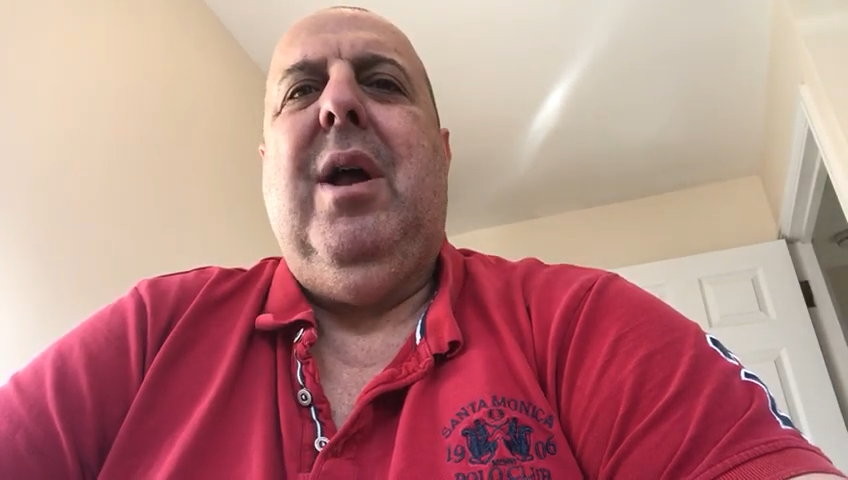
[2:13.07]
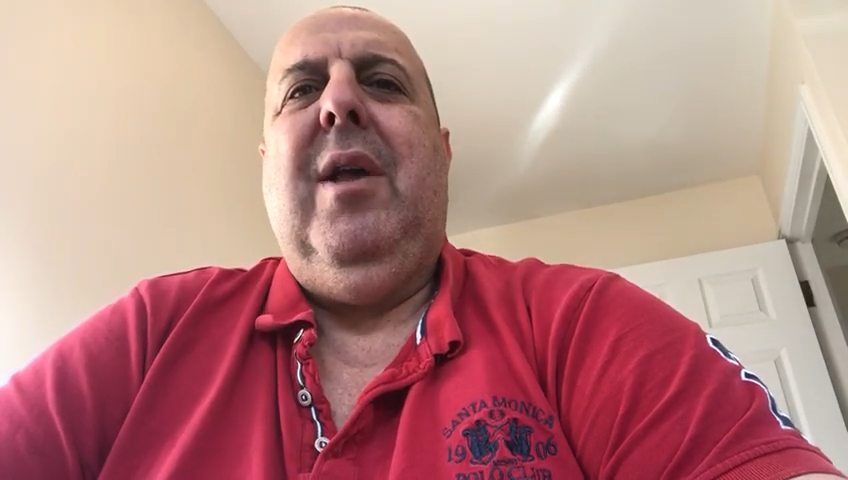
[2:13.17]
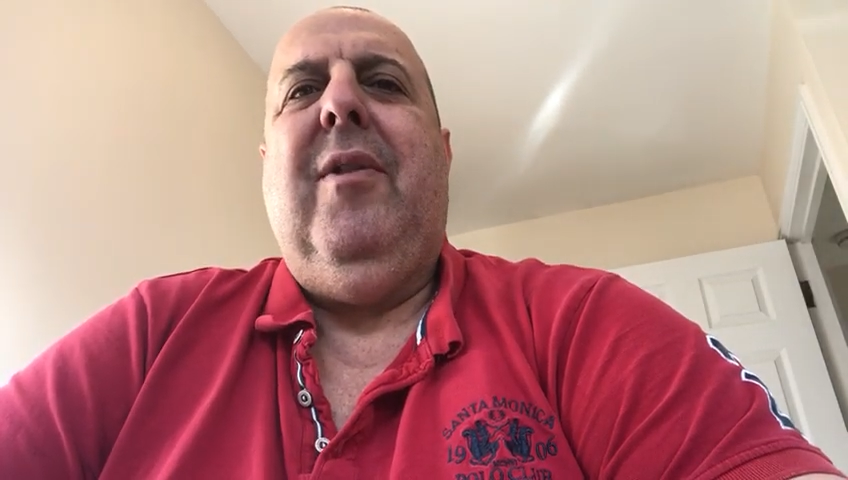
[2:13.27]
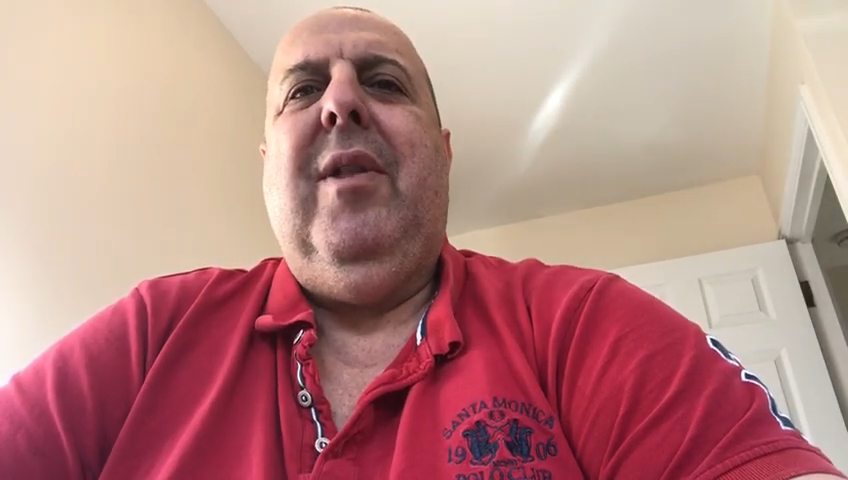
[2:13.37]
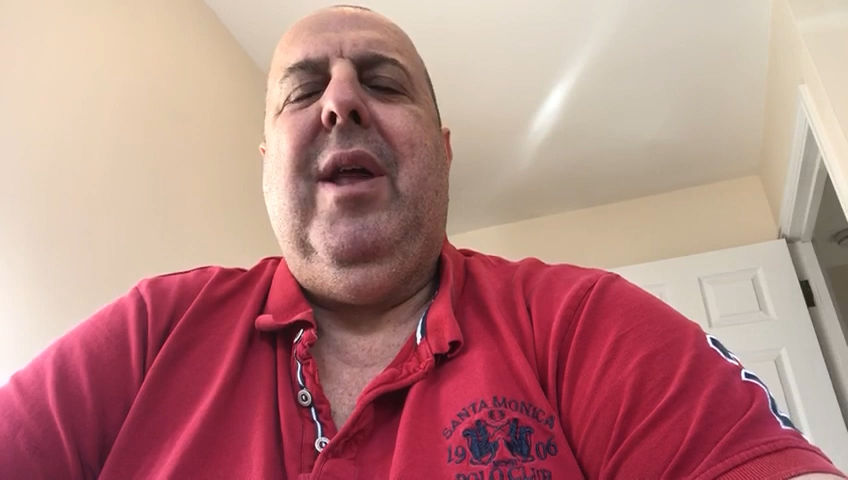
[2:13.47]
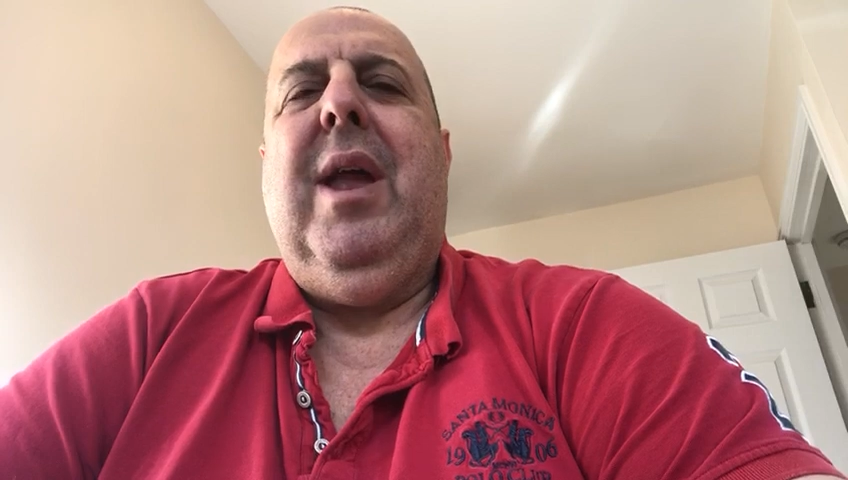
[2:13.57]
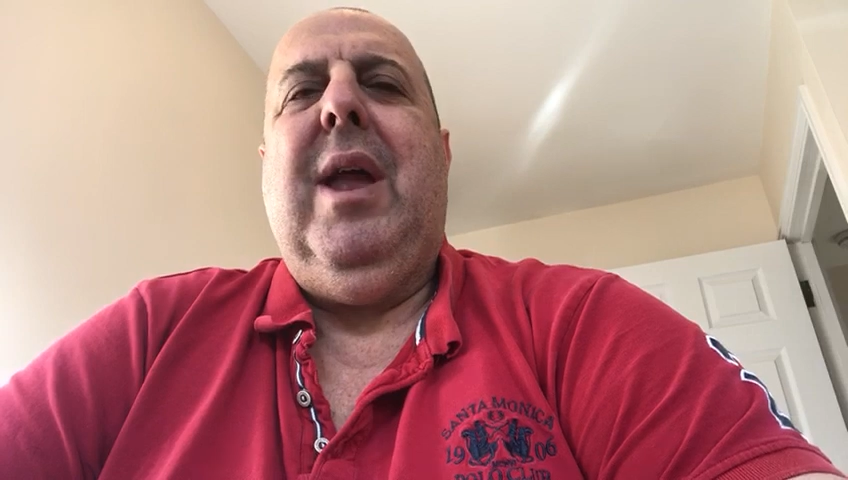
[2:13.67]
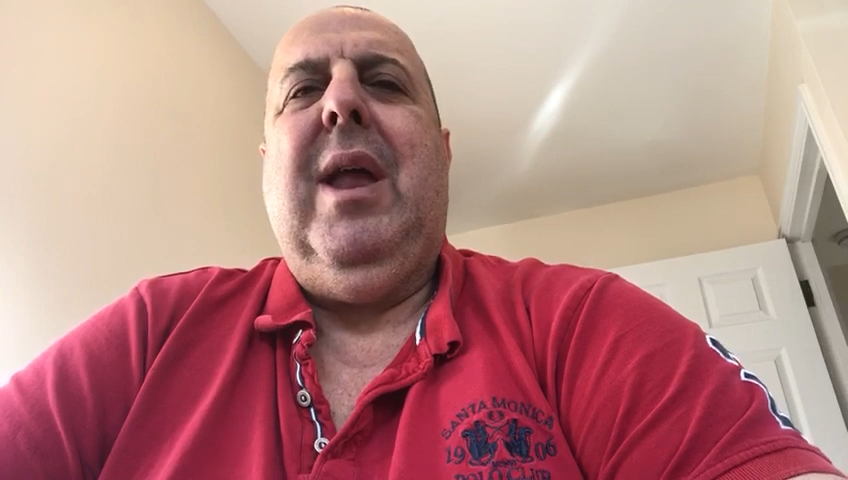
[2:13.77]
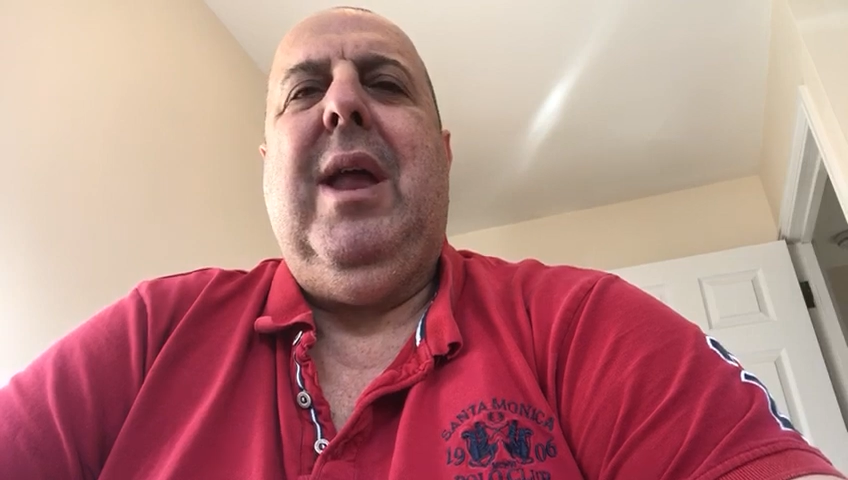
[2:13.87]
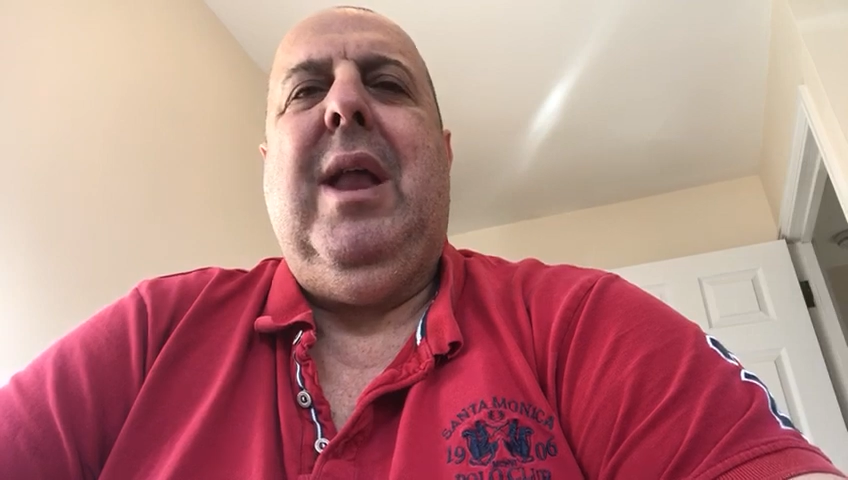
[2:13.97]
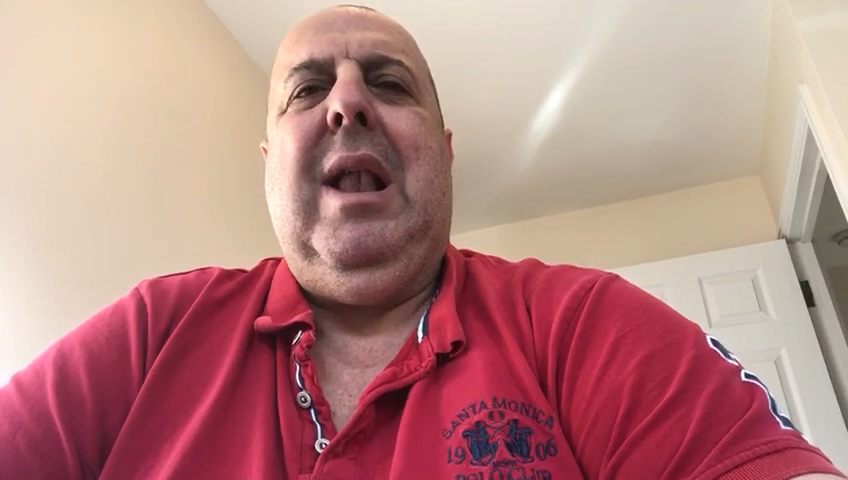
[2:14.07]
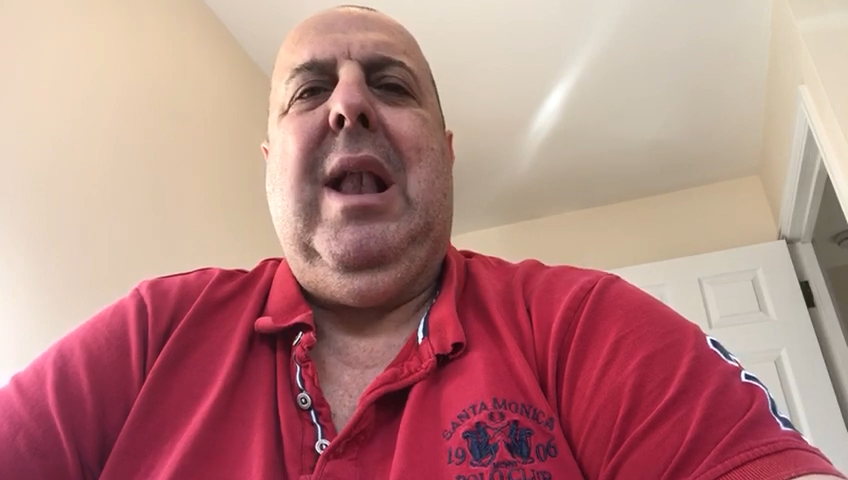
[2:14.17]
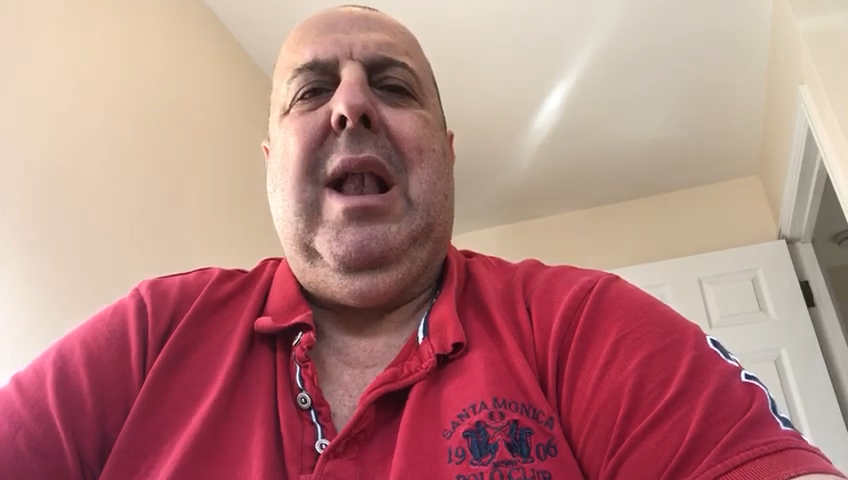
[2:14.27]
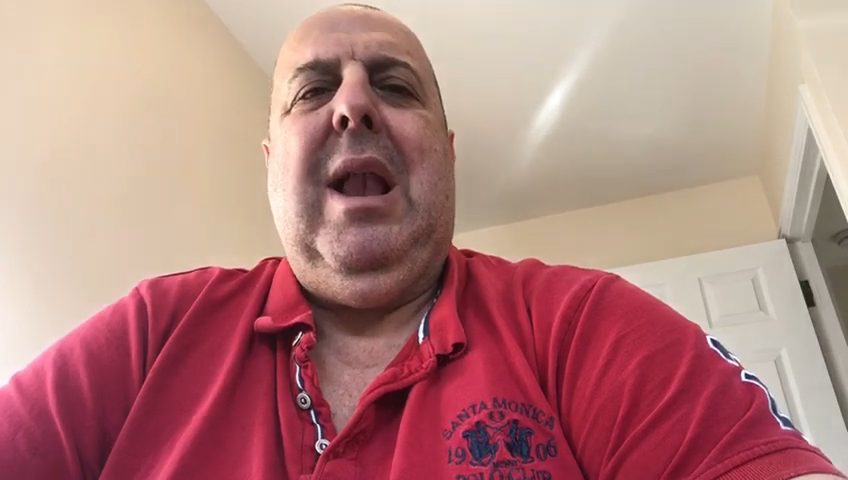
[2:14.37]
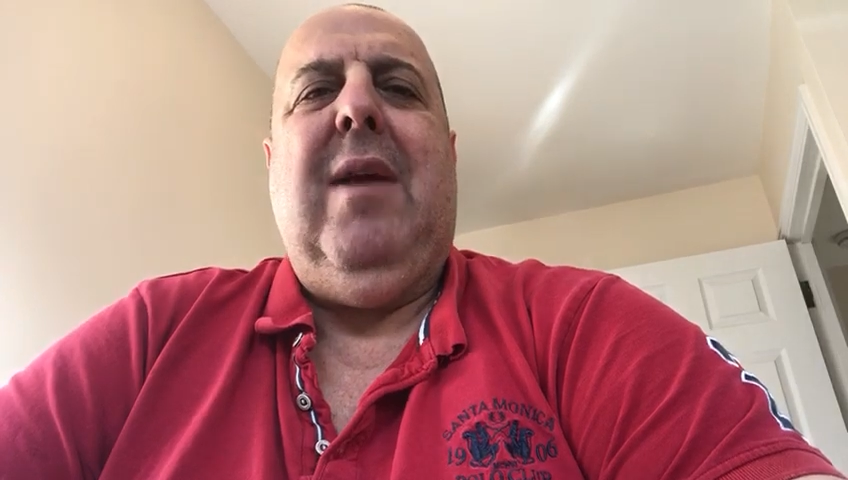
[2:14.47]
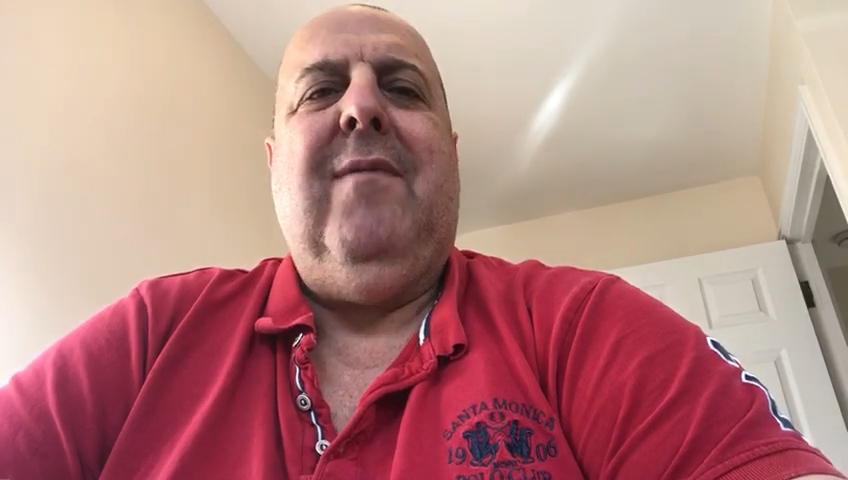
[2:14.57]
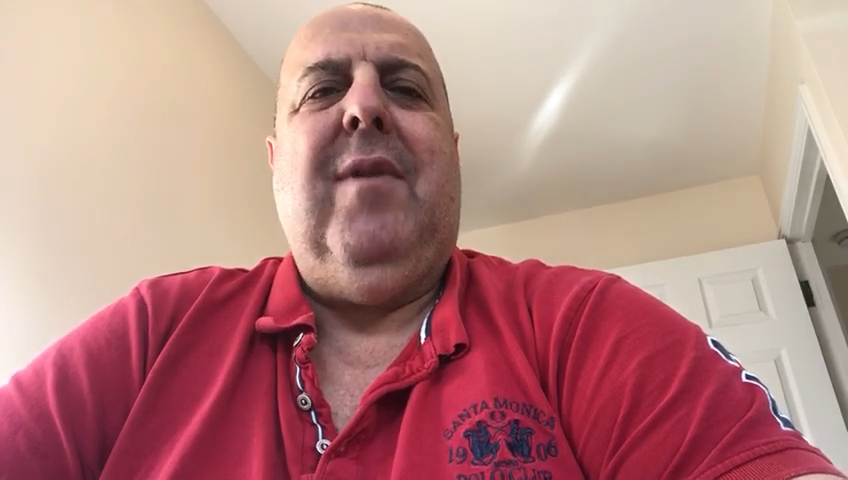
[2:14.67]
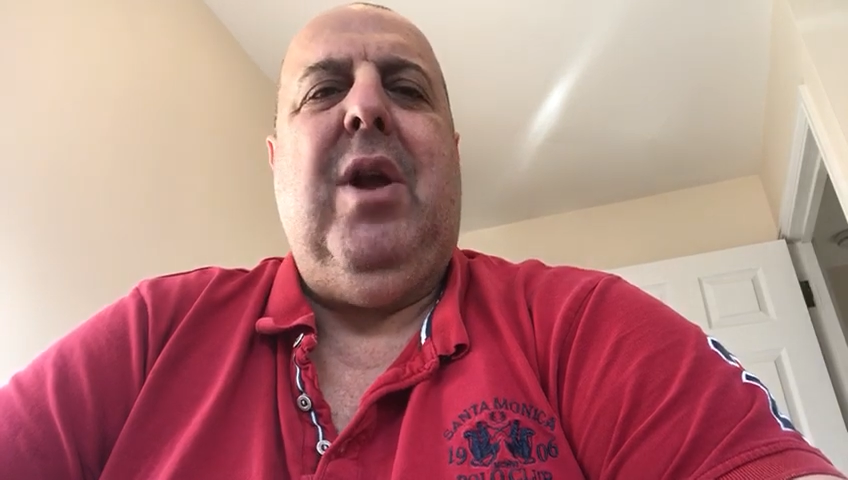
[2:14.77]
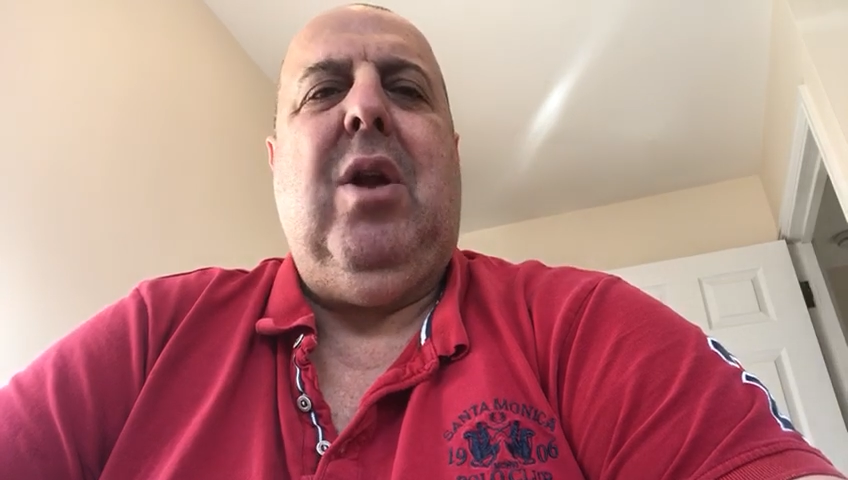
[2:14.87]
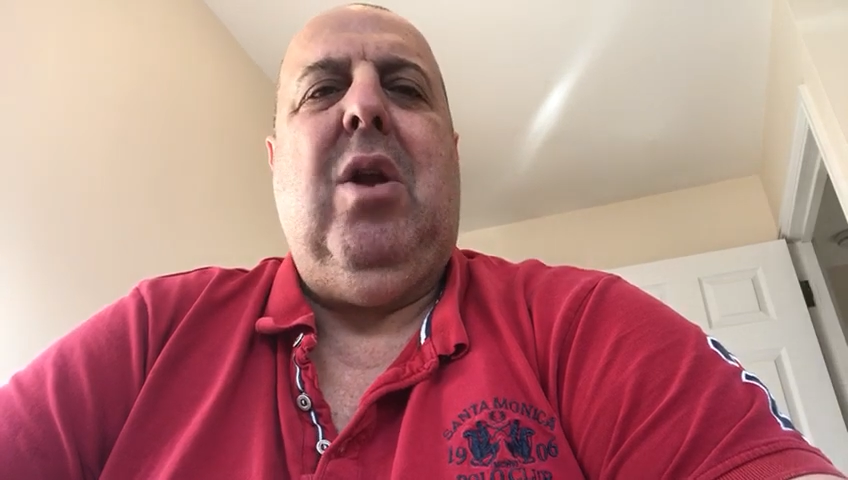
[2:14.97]
In the
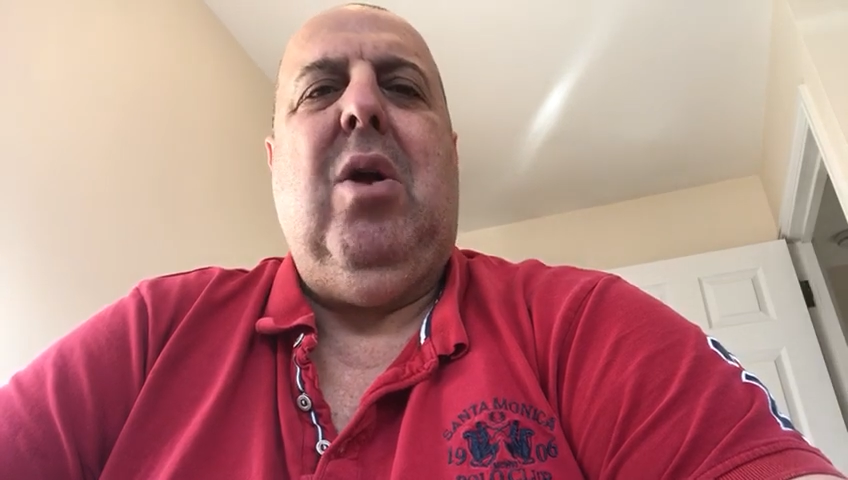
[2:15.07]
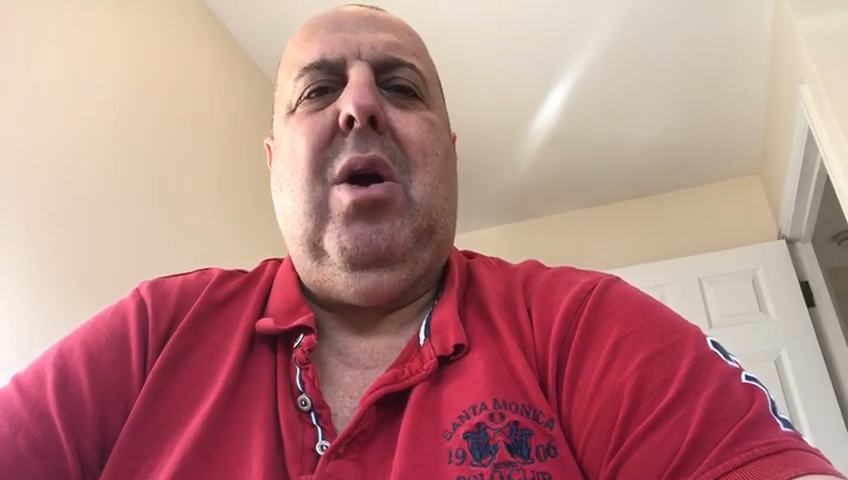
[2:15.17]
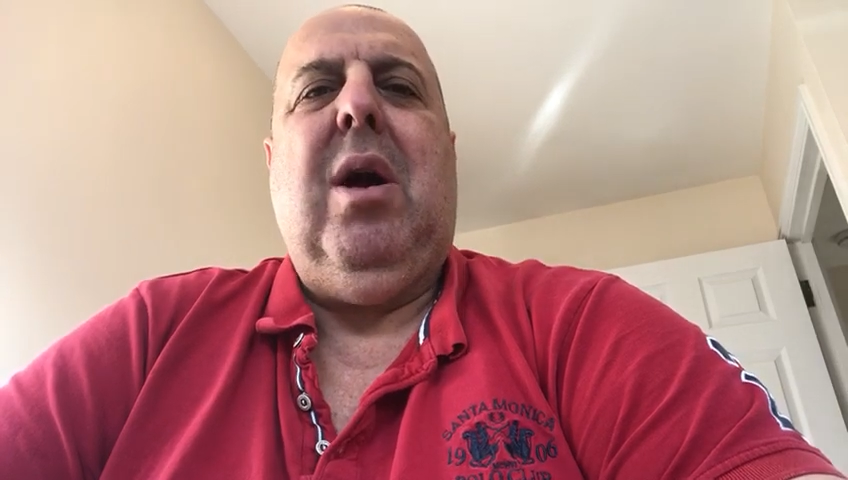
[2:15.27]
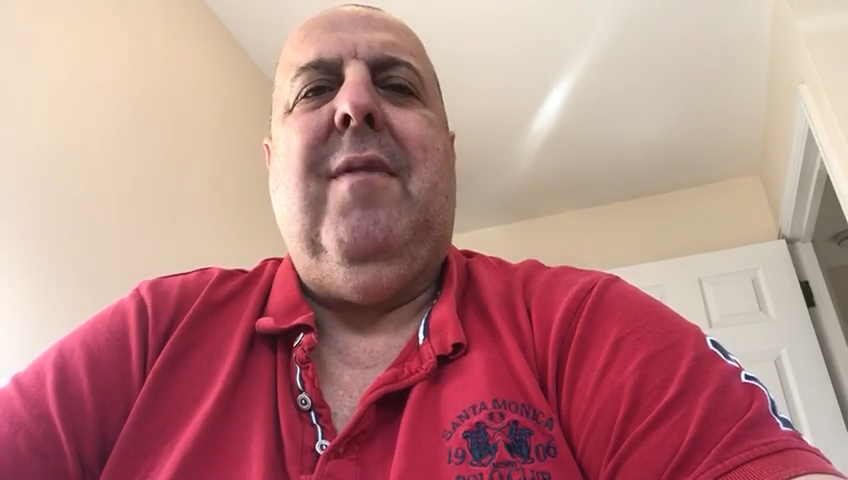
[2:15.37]
eleven o'clock,